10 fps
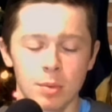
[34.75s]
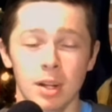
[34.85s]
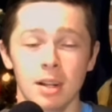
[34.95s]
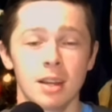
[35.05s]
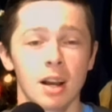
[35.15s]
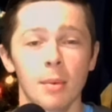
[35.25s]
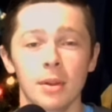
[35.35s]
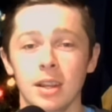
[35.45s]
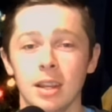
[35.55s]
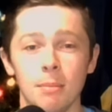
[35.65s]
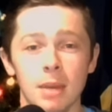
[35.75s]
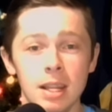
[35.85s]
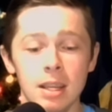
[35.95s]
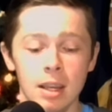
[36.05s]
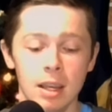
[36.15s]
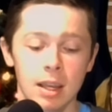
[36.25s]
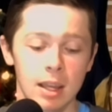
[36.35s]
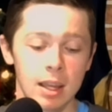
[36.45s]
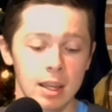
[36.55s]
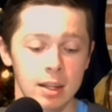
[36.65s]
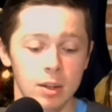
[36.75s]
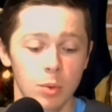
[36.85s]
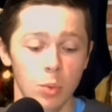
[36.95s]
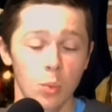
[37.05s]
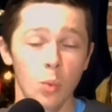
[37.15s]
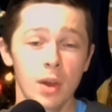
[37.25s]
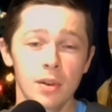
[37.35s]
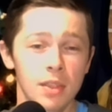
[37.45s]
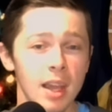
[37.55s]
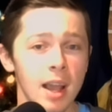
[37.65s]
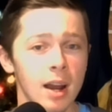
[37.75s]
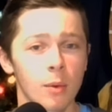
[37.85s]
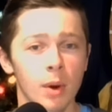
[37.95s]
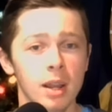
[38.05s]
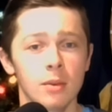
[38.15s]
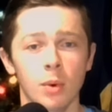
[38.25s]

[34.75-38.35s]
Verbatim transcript: We're going to talk about the committee and whether they got it right,